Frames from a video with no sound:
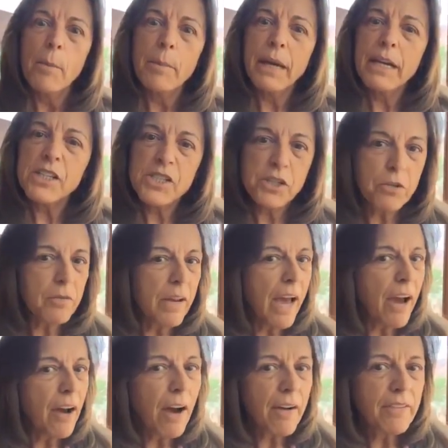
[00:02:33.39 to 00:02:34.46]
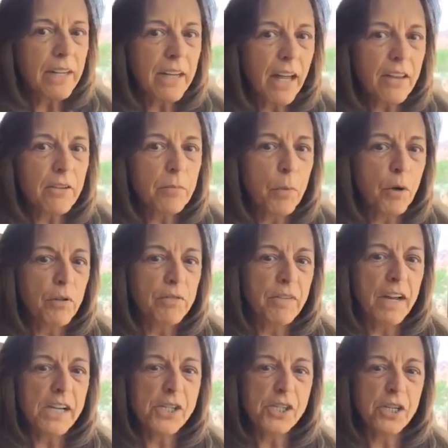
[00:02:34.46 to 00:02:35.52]
Because you now have another
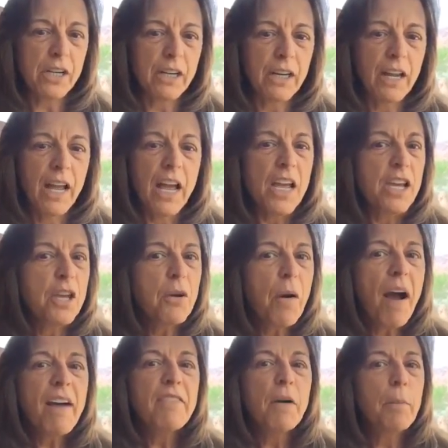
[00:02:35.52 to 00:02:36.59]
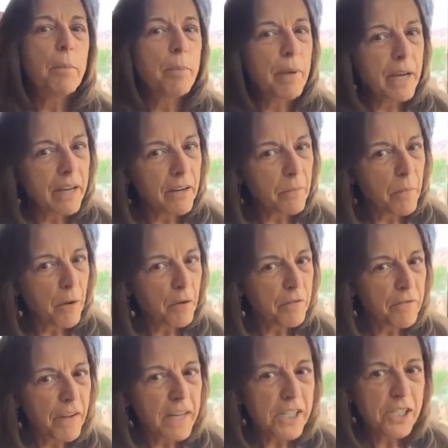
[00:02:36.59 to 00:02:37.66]
motivation. You have a bigger
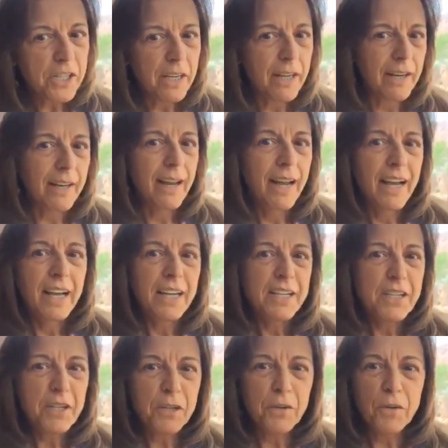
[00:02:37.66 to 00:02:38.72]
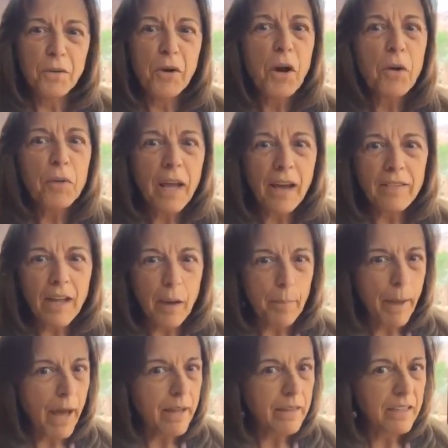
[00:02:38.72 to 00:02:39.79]
motivation to go down that
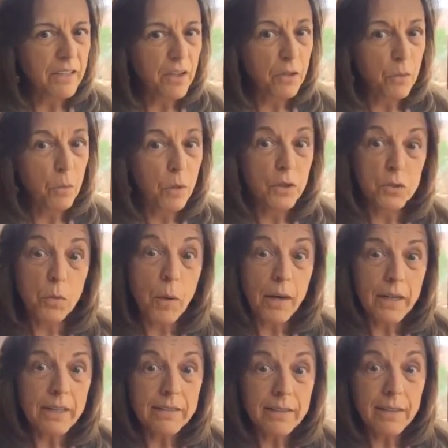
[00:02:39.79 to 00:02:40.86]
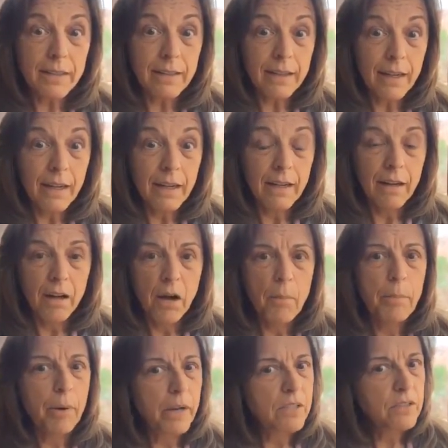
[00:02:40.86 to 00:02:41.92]
path into the woods. What is it?
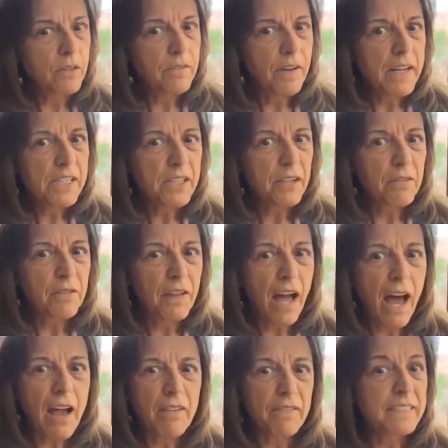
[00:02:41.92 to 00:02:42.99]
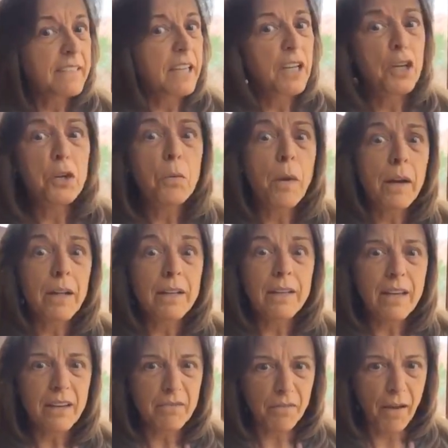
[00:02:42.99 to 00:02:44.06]
Preservation of life. It's like you want to
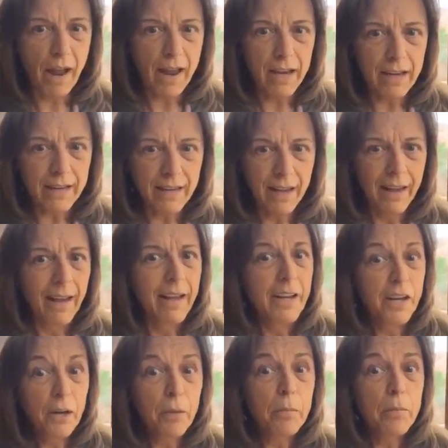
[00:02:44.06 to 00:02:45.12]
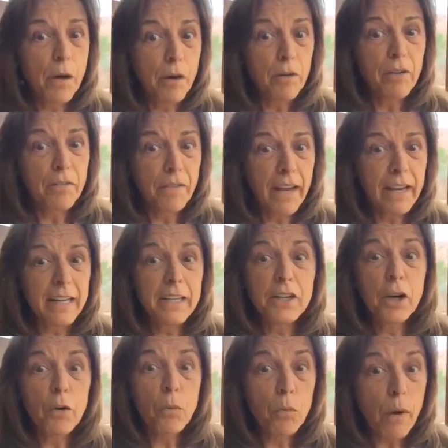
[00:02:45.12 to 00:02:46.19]
live, right? You're motivated.
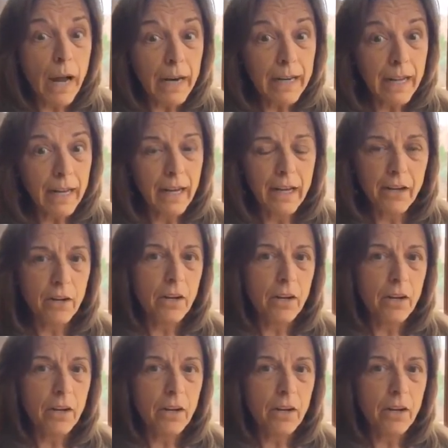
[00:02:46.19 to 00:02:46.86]
You're running.